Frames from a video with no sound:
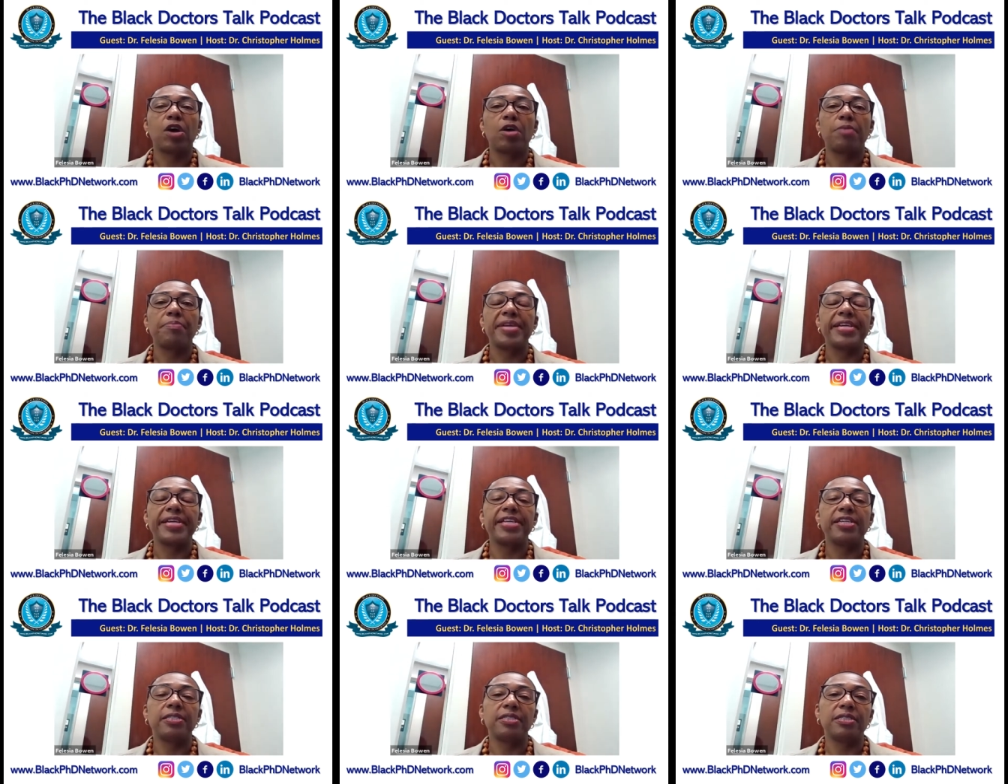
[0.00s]
are
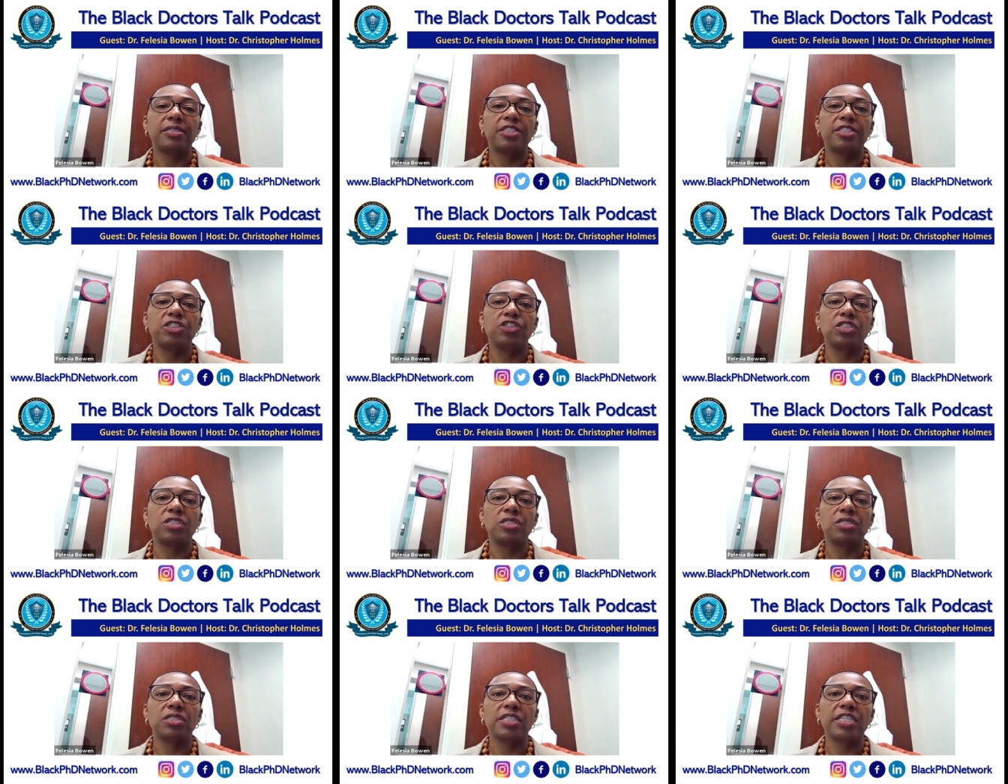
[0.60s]
making
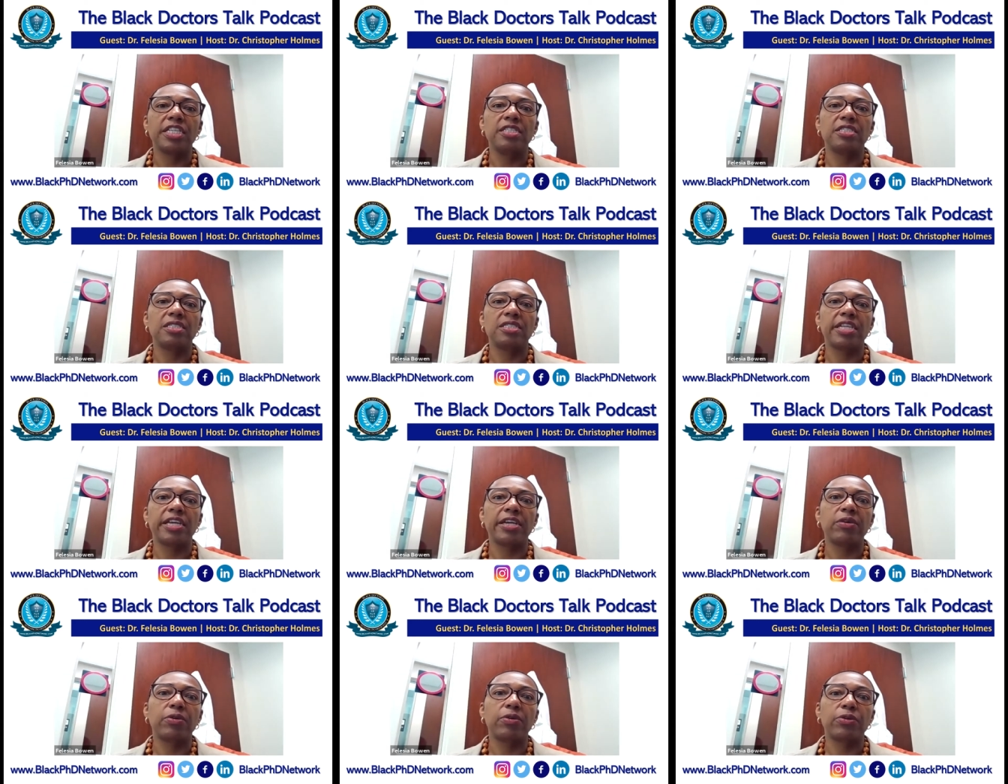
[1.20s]
decisions, key
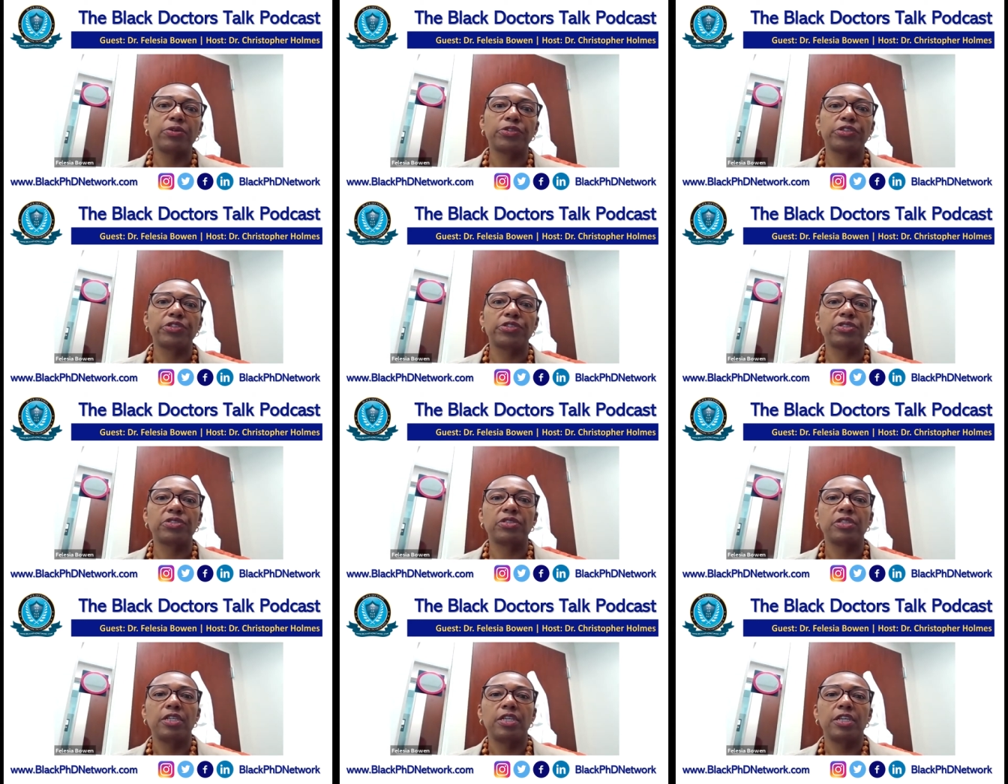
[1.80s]

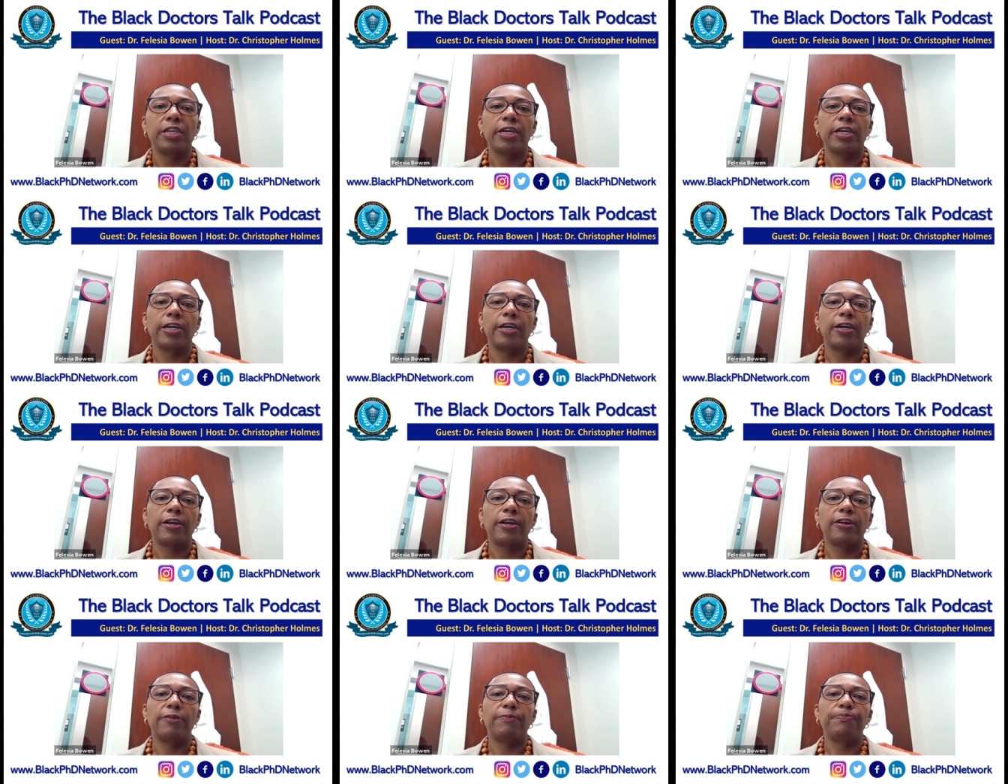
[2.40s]
stakeholders?
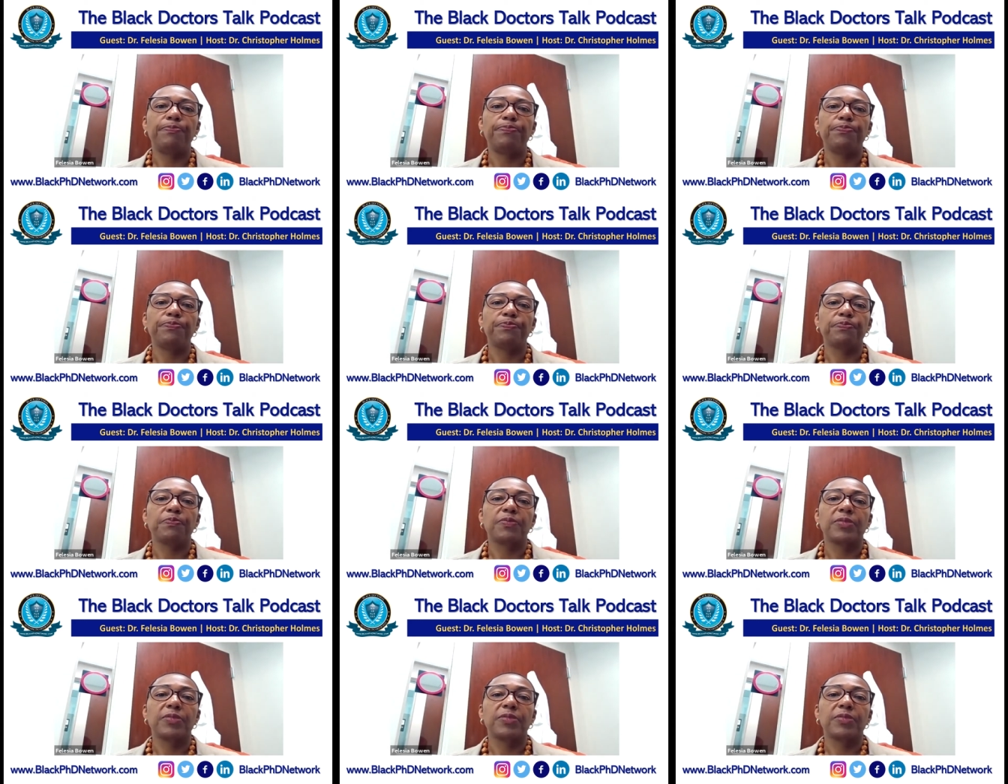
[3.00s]
Um,